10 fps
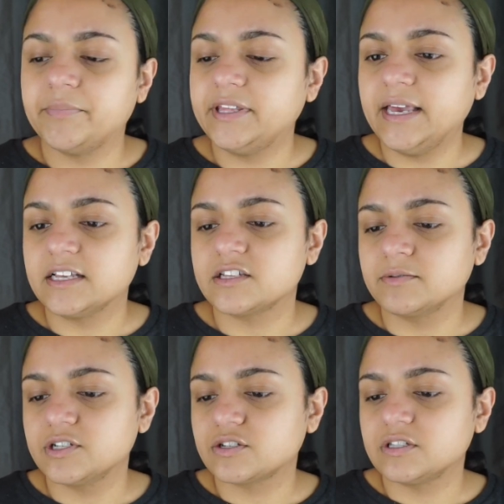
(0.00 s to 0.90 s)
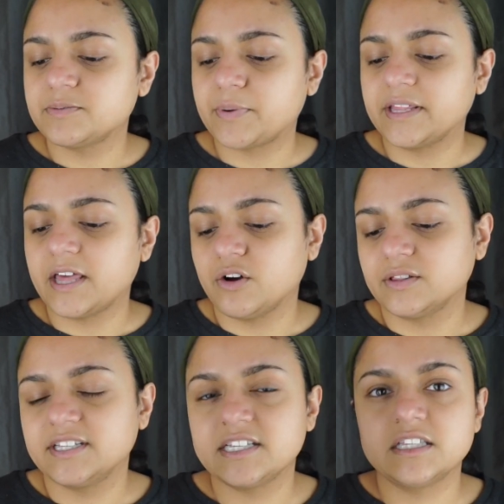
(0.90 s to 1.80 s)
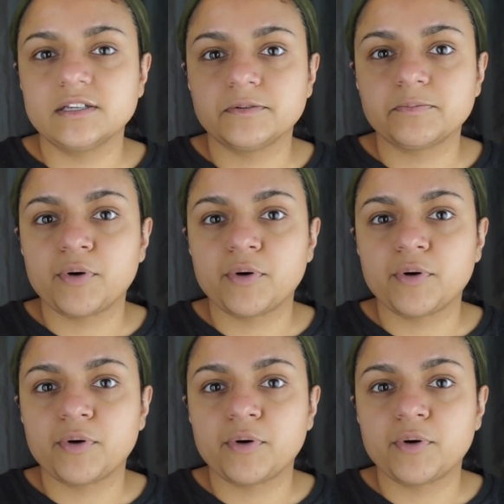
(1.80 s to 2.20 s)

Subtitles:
Yes, I'm just going to spray that on. This is the